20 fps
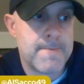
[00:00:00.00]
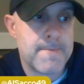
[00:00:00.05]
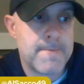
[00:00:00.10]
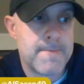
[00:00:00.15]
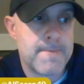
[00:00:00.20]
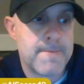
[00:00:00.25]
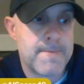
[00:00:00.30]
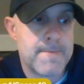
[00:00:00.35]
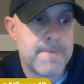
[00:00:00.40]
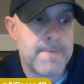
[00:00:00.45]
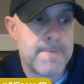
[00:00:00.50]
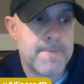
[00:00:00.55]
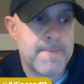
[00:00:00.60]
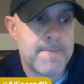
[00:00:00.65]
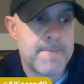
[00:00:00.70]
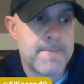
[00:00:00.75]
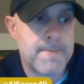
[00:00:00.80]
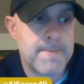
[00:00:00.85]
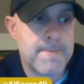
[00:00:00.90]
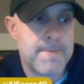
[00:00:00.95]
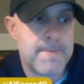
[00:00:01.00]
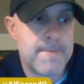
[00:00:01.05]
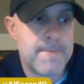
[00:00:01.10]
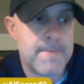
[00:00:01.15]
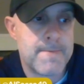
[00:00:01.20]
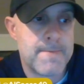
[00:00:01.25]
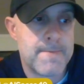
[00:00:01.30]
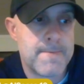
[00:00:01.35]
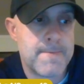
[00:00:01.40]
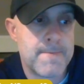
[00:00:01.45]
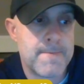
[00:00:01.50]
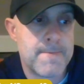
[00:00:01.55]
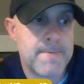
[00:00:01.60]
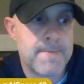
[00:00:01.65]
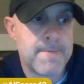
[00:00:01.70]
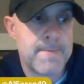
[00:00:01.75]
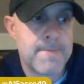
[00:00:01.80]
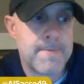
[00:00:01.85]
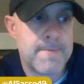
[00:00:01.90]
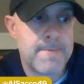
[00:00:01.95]

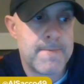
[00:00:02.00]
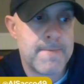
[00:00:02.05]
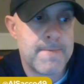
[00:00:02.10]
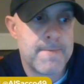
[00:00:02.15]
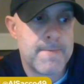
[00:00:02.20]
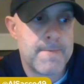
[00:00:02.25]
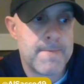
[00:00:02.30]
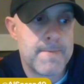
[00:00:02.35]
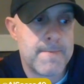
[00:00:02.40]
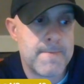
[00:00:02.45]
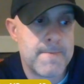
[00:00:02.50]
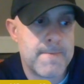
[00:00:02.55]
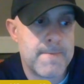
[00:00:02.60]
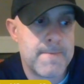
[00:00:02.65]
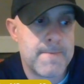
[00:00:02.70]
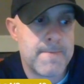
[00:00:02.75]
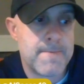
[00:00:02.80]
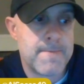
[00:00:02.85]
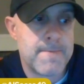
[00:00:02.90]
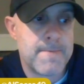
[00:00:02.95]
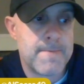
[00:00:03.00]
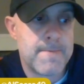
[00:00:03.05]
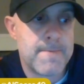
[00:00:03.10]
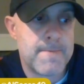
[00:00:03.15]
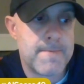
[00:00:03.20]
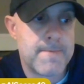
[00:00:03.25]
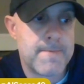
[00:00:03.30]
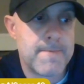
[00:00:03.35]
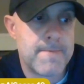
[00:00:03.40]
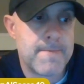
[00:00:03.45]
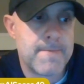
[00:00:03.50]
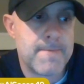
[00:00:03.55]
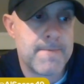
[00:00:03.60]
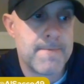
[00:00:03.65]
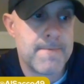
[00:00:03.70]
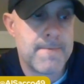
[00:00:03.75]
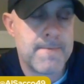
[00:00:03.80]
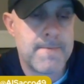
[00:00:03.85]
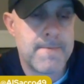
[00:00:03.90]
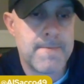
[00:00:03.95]

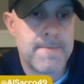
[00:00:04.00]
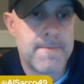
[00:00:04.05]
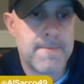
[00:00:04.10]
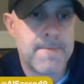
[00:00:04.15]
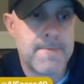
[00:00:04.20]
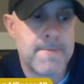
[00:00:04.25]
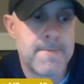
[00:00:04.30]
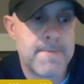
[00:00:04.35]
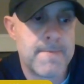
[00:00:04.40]
No words are spoken by the person on screen.